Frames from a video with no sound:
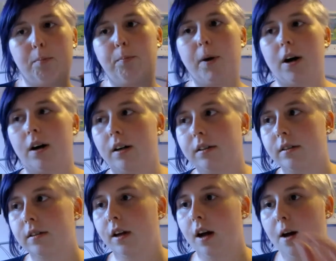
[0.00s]

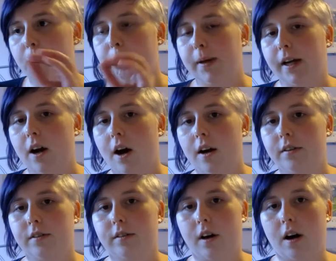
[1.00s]
But
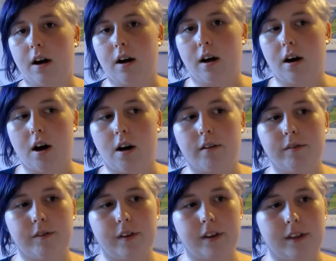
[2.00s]
because
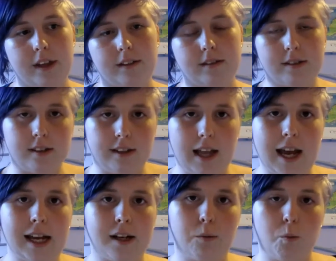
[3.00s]
of this
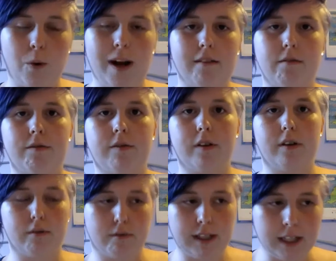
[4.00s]
delay with
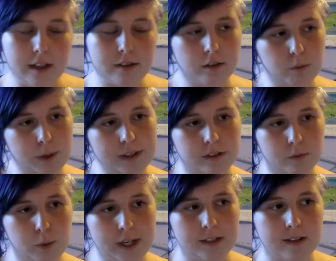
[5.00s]
the release of Winds of
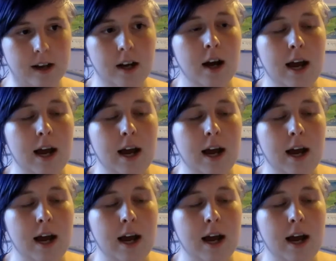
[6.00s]
Winter,